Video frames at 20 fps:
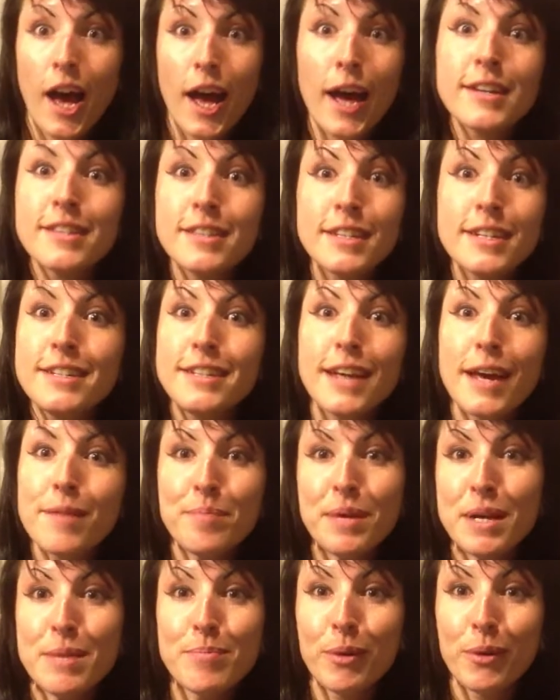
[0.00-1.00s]
I see dead
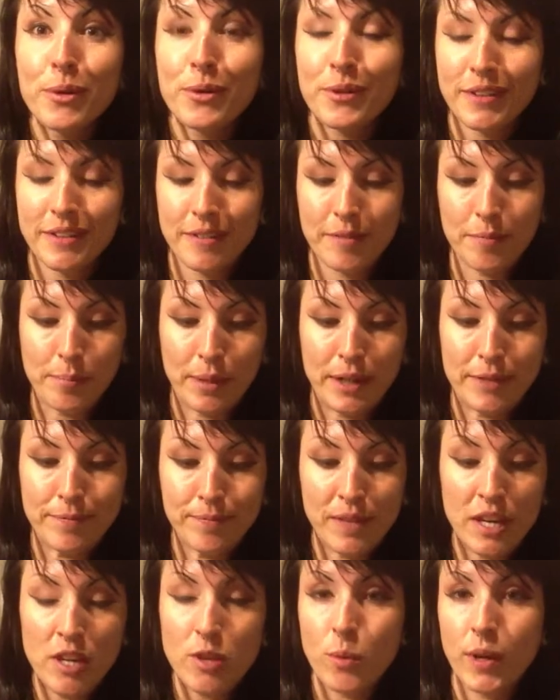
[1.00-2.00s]
people. But
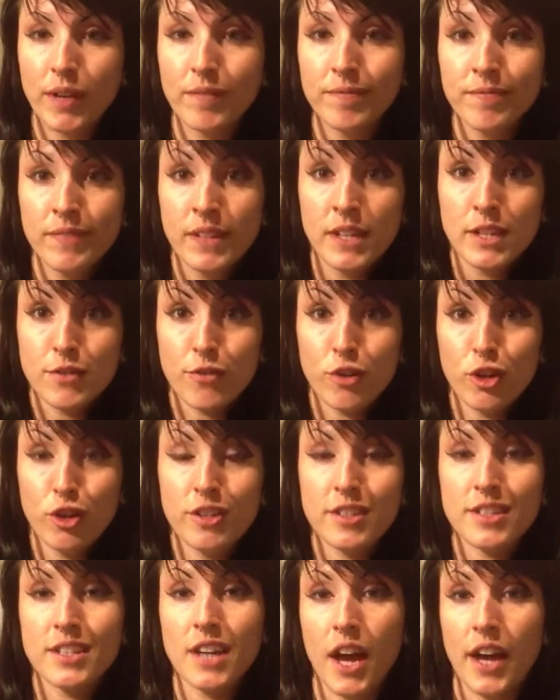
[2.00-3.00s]
either way, it's for you
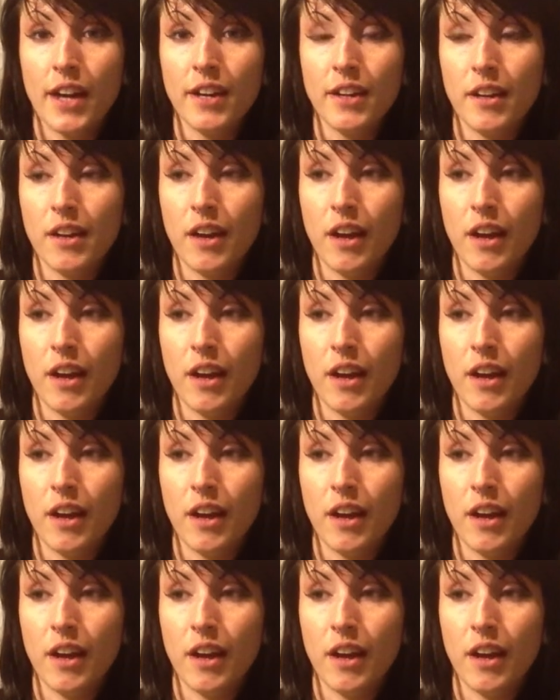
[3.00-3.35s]
to decide.